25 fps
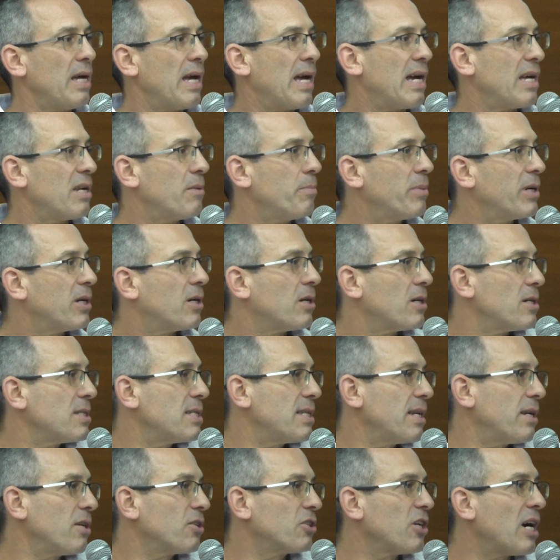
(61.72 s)
and
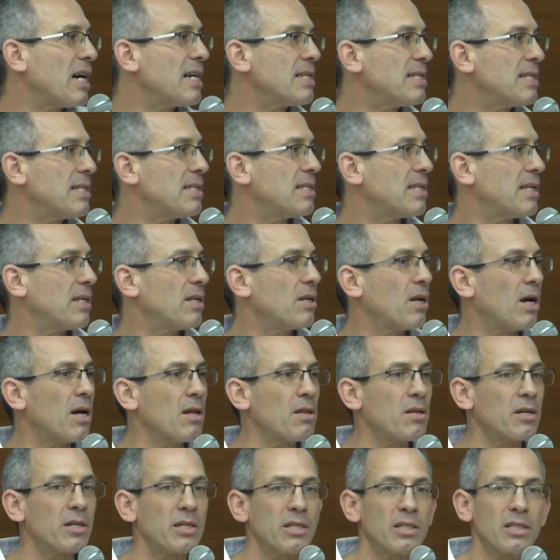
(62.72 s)
because it arises in
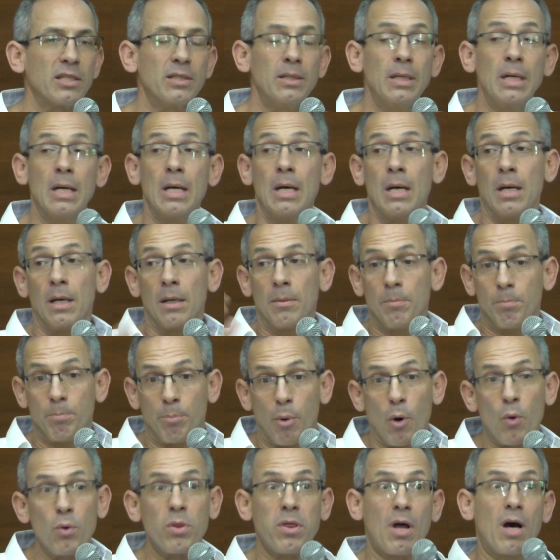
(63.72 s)

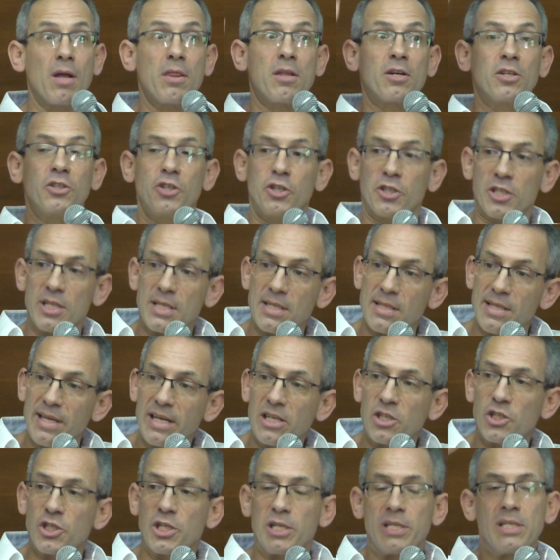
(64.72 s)
both other
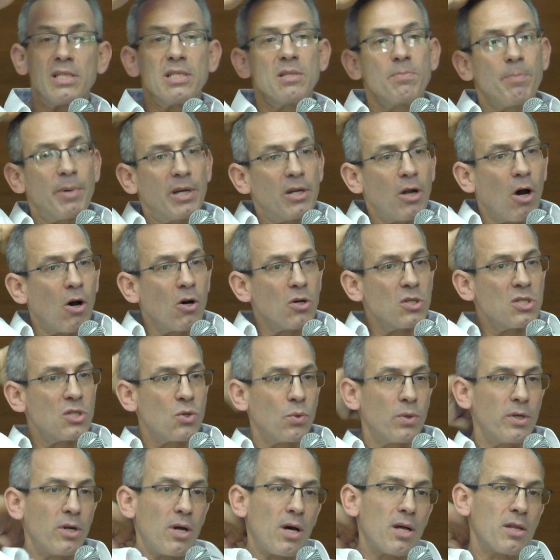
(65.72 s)
jurisdictions, but
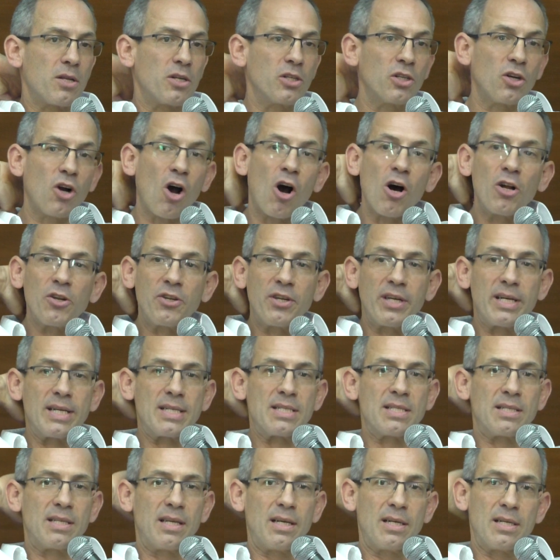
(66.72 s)
also in other
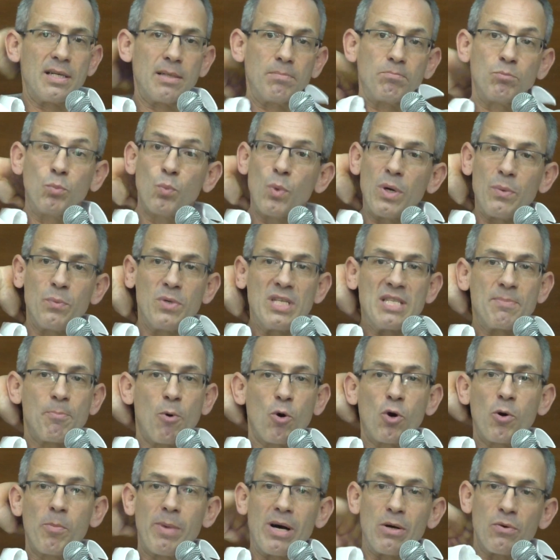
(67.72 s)
contexts, when we
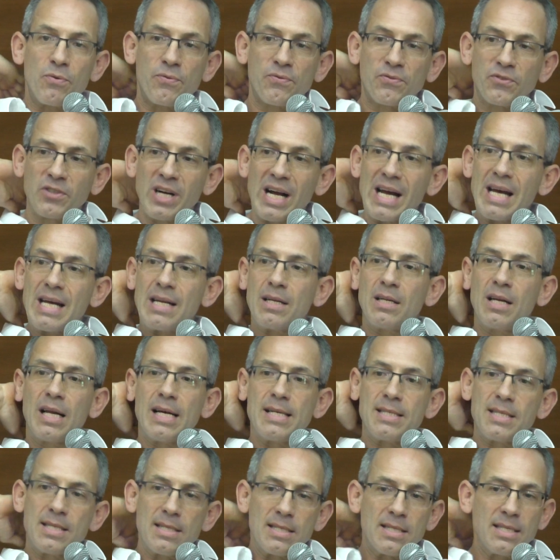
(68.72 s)
spoke about FRAND
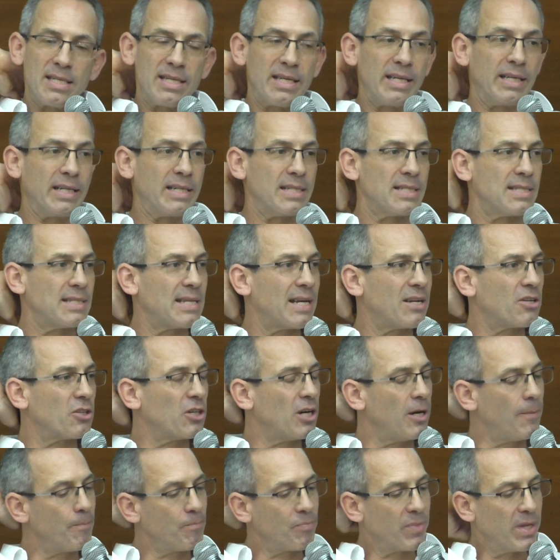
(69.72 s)
licensing, etc.